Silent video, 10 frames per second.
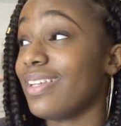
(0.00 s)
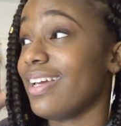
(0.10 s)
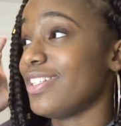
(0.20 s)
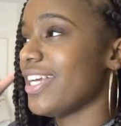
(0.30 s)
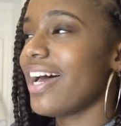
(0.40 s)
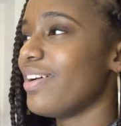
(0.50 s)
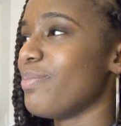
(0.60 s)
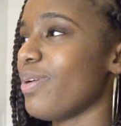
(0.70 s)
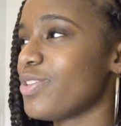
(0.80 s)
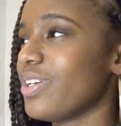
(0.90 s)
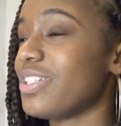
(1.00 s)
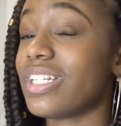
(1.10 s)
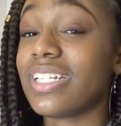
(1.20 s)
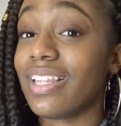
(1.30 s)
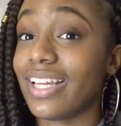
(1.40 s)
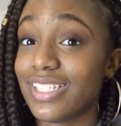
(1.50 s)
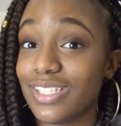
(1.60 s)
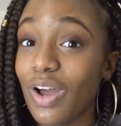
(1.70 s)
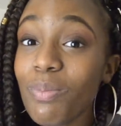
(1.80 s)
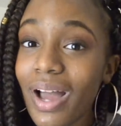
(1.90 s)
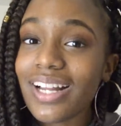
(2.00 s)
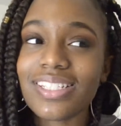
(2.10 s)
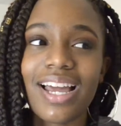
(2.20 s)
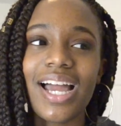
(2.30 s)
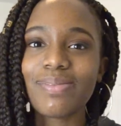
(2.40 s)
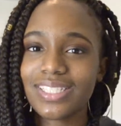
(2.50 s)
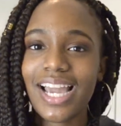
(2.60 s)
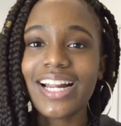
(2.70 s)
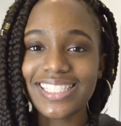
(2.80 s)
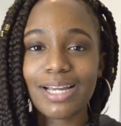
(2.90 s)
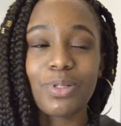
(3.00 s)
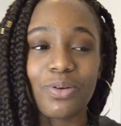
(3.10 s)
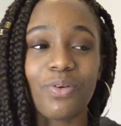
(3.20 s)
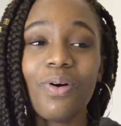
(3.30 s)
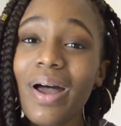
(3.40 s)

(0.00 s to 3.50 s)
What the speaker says: the Shadow and Bone trilogy like so much, I was kind of skeptical.